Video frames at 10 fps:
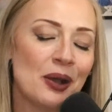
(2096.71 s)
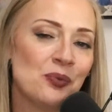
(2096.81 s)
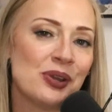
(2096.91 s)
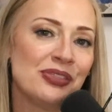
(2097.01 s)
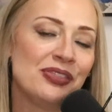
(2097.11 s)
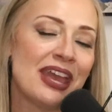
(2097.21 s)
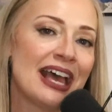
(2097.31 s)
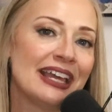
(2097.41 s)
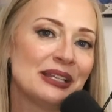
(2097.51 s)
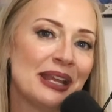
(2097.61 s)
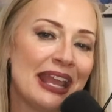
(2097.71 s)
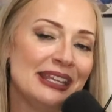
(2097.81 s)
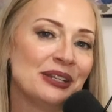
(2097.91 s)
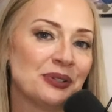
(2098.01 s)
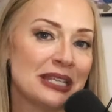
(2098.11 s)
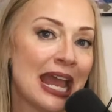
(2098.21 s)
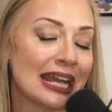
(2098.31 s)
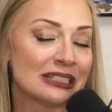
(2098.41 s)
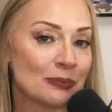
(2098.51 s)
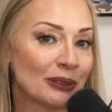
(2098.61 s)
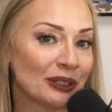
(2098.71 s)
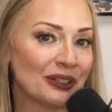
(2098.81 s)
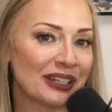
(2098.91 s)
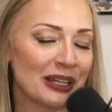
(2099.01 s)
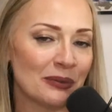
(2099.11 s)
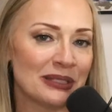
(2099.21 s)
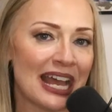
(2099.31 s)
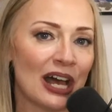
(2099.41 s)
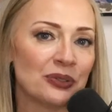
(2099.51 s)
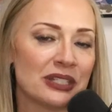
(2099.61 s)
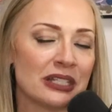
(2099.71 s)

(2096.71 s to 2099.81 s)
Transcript: with that tax bill that comes out.